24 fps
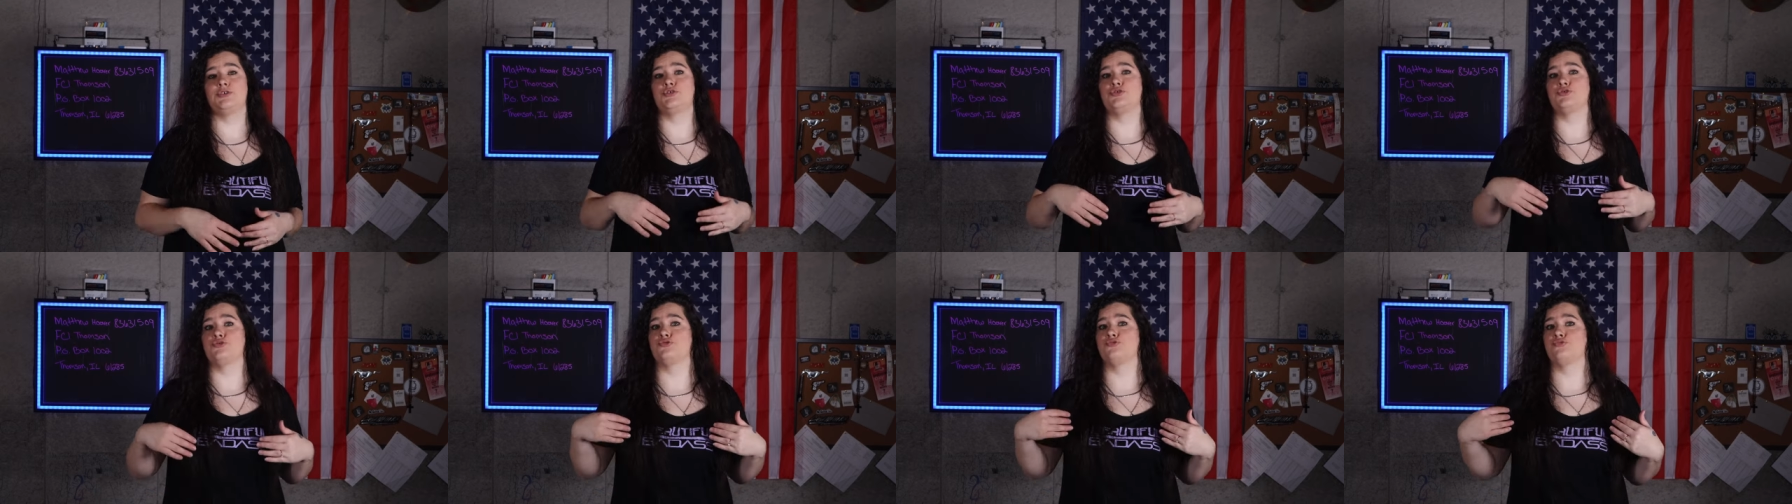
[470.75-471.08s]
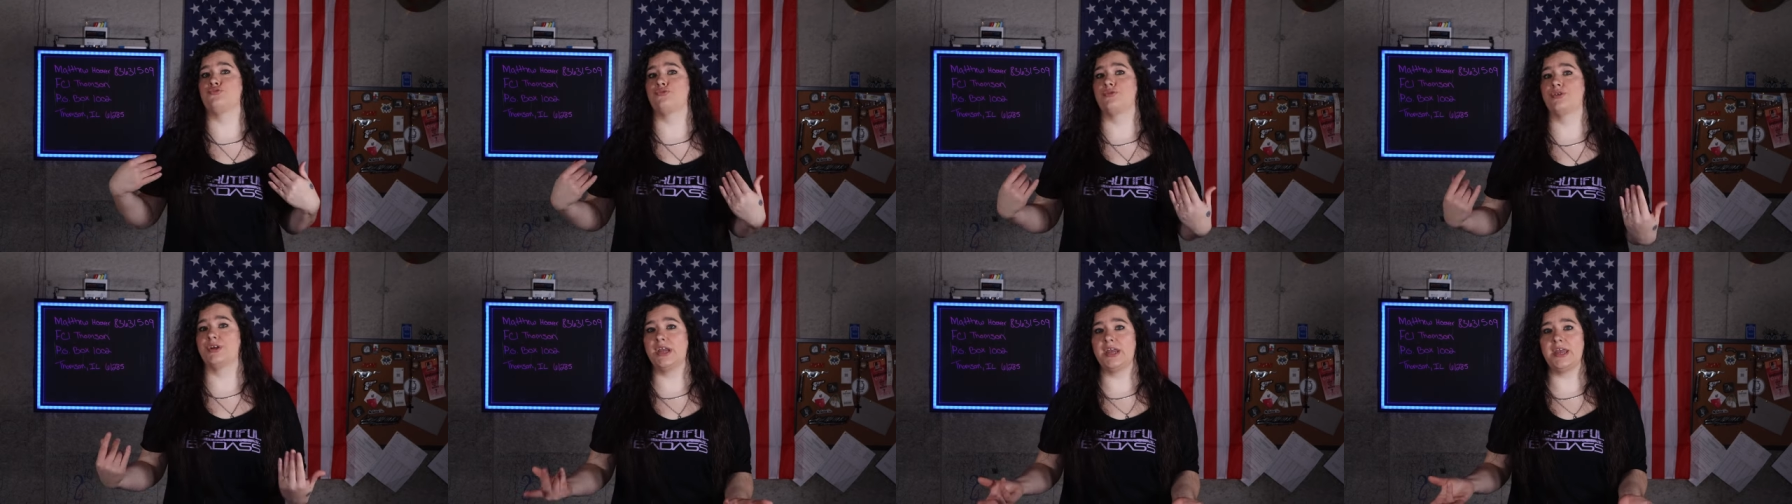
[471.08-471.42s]

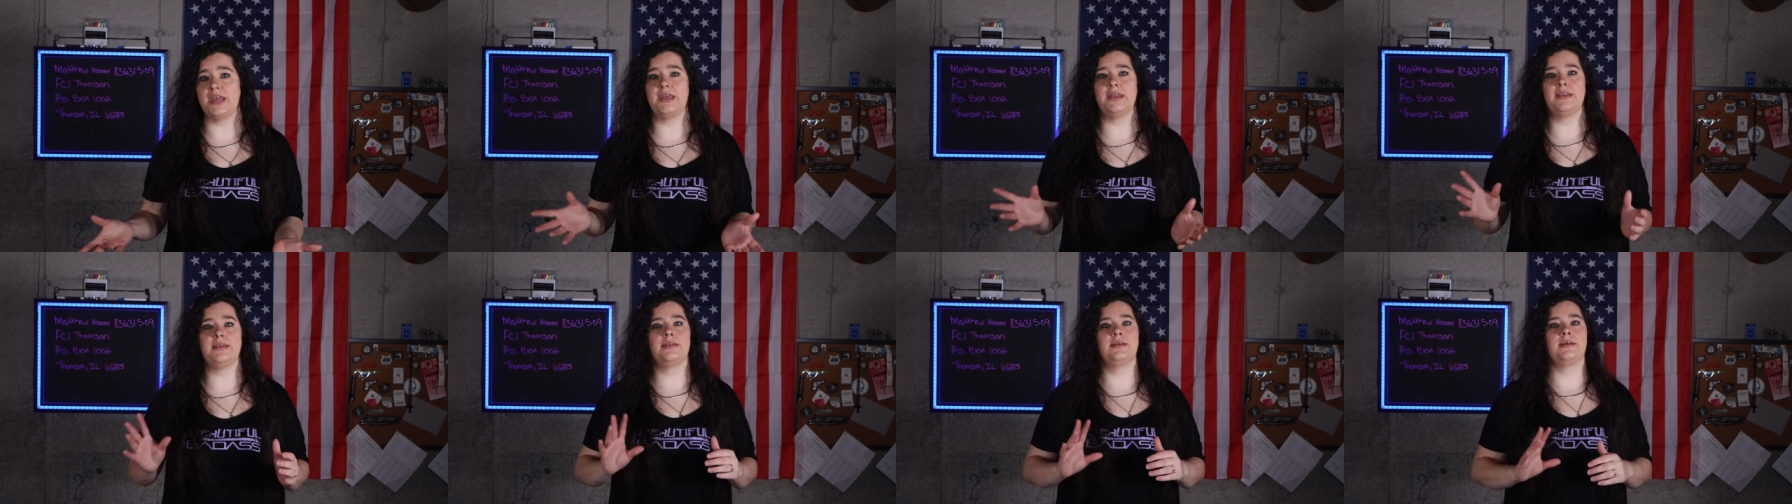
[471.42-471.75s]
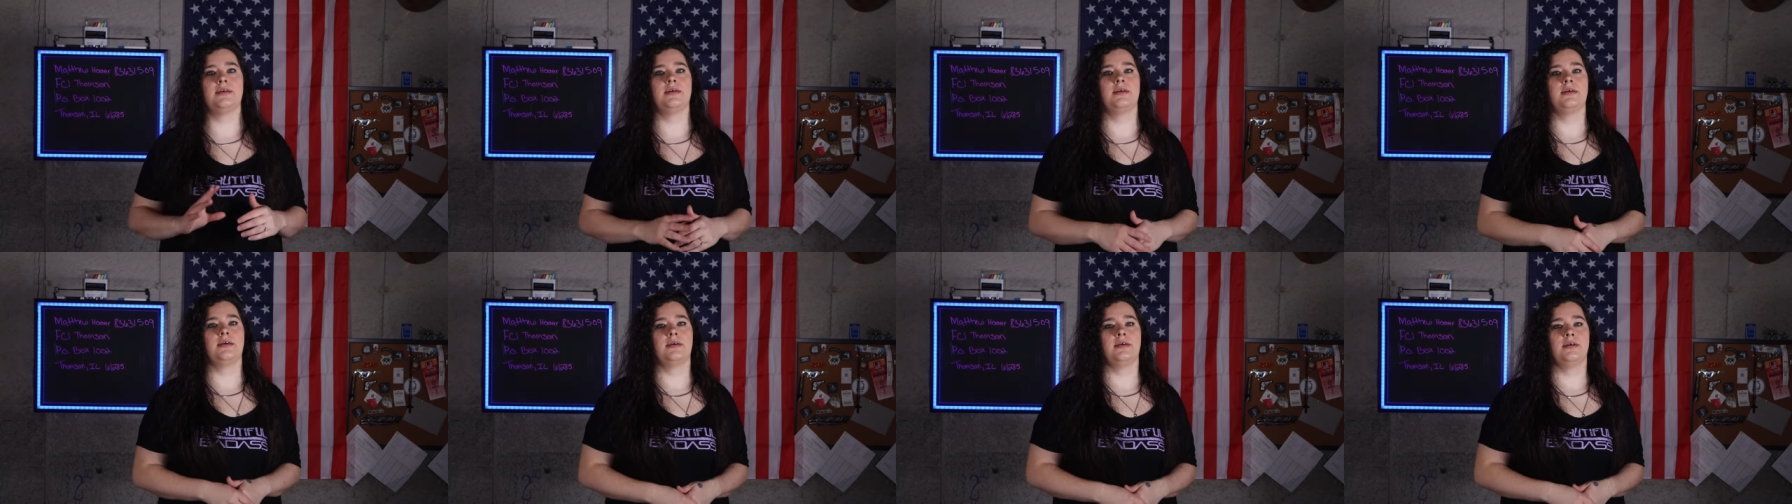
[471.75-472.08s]

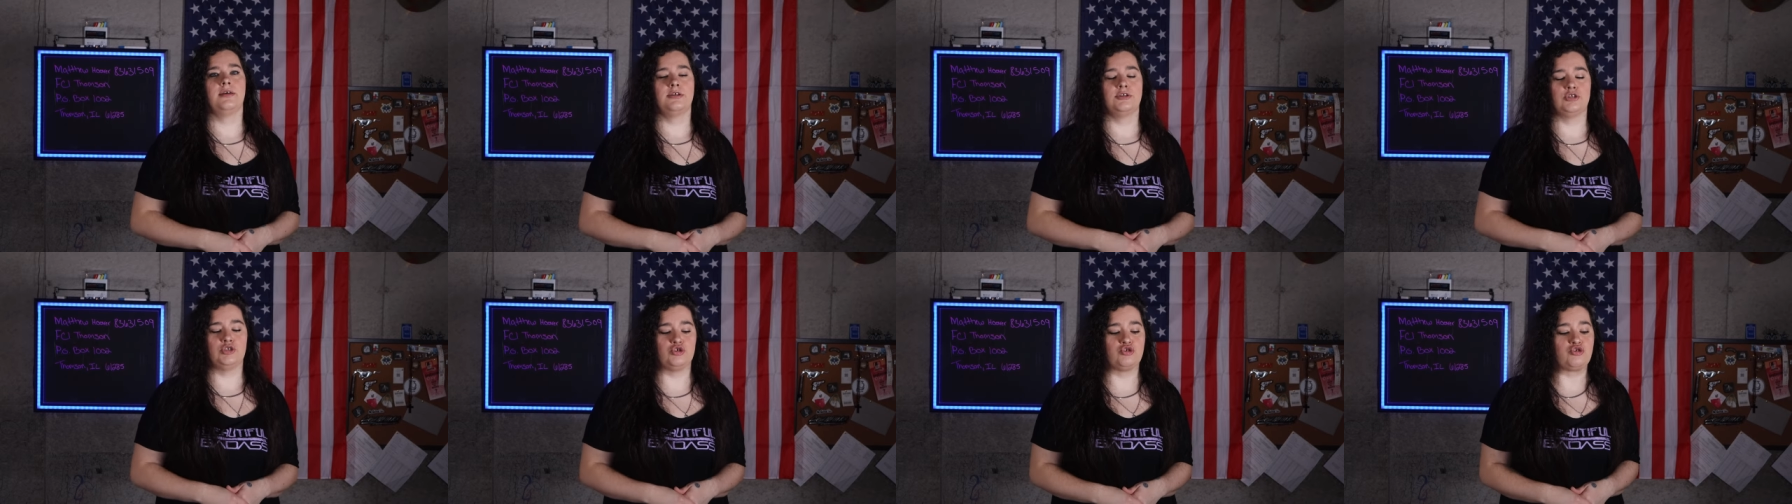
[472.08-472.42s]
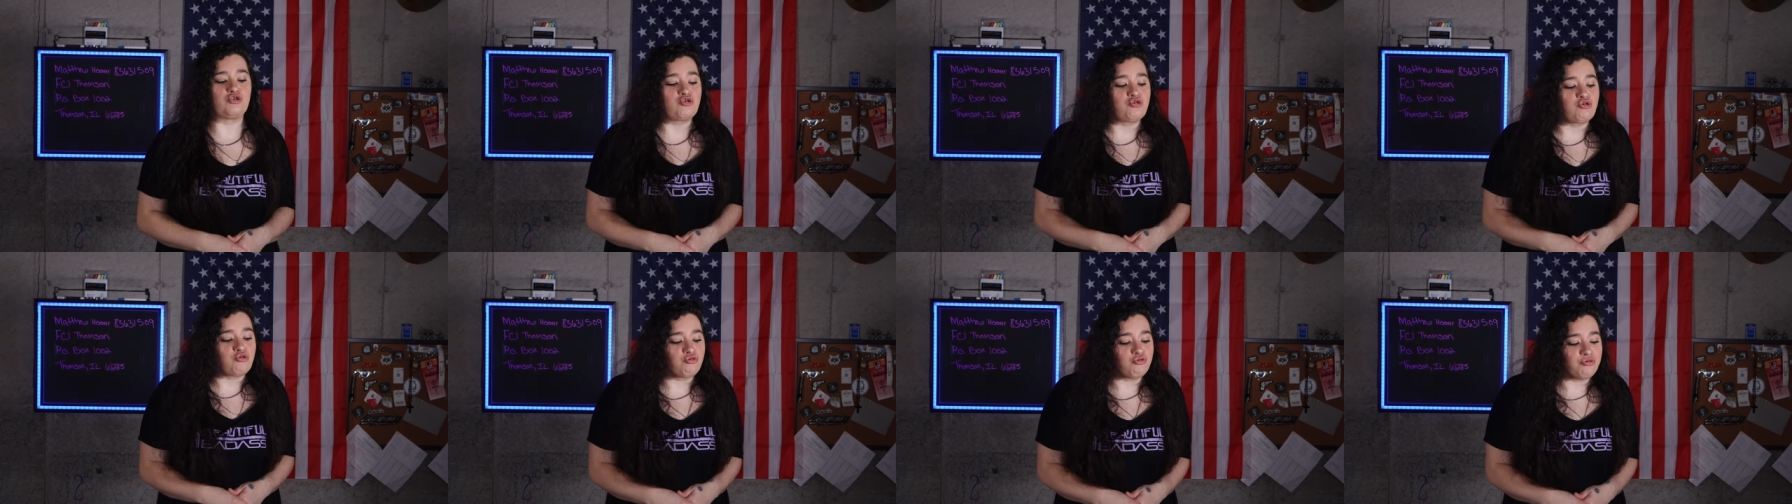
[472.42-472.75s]
create, to
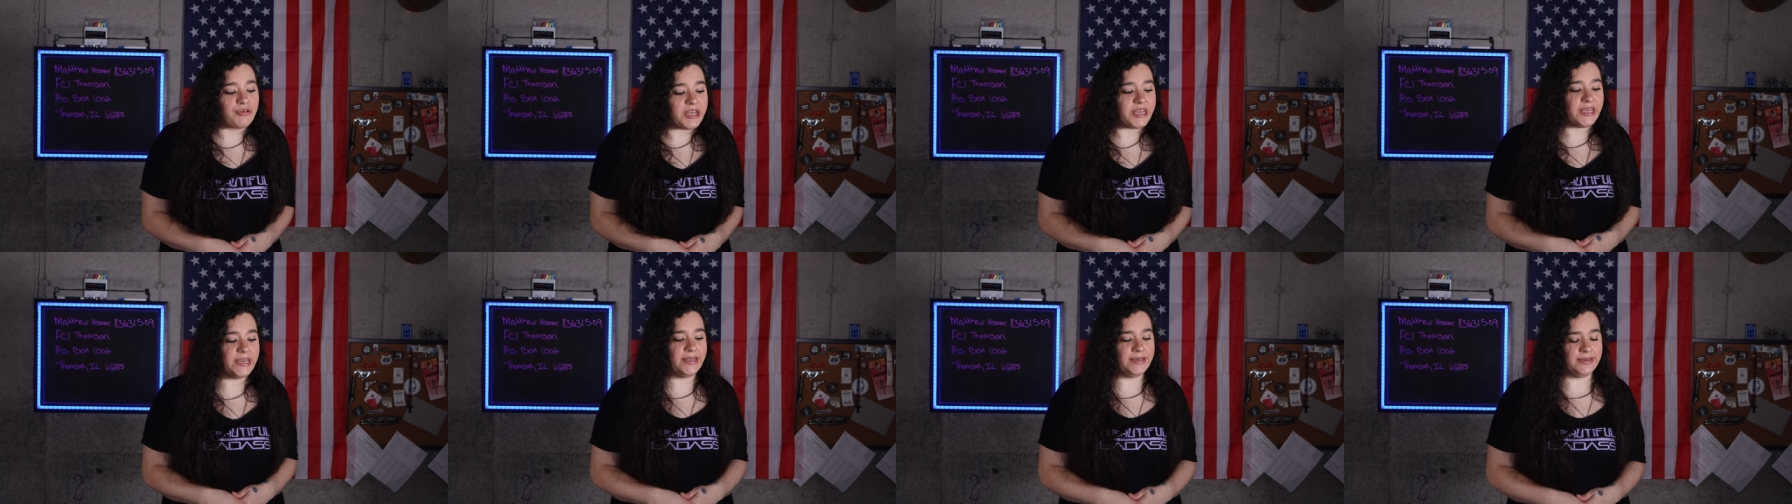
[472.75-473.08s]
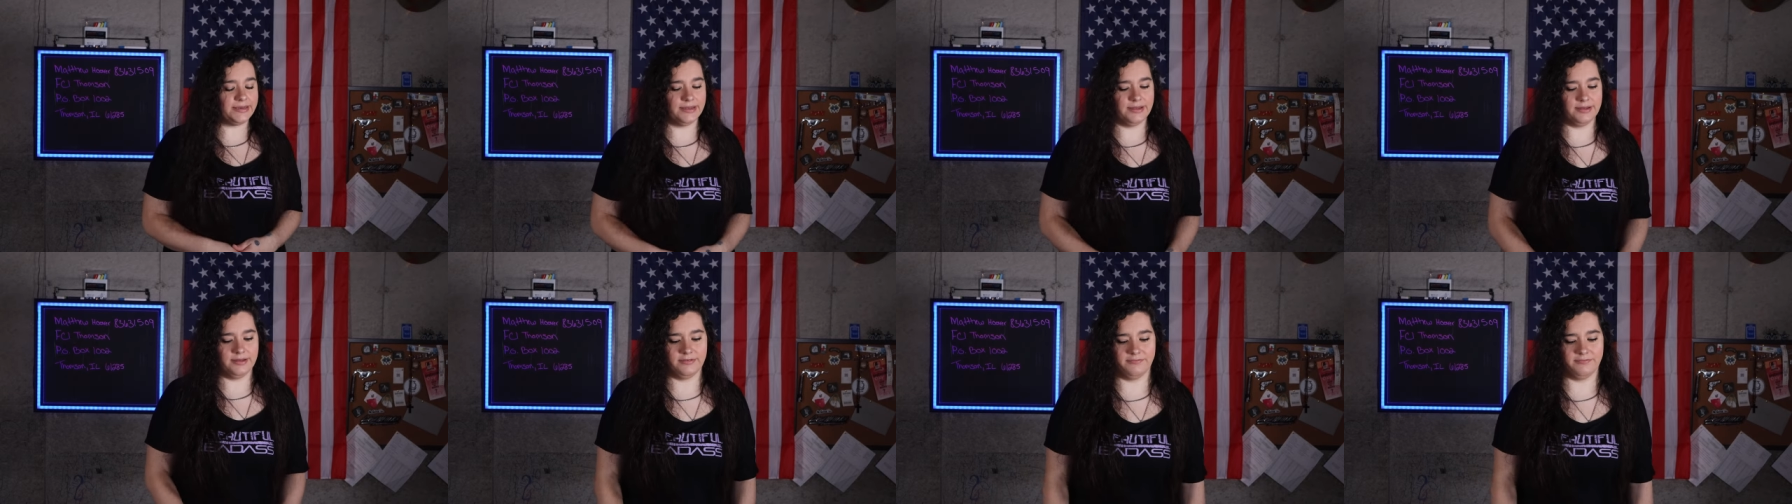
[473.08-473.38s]
create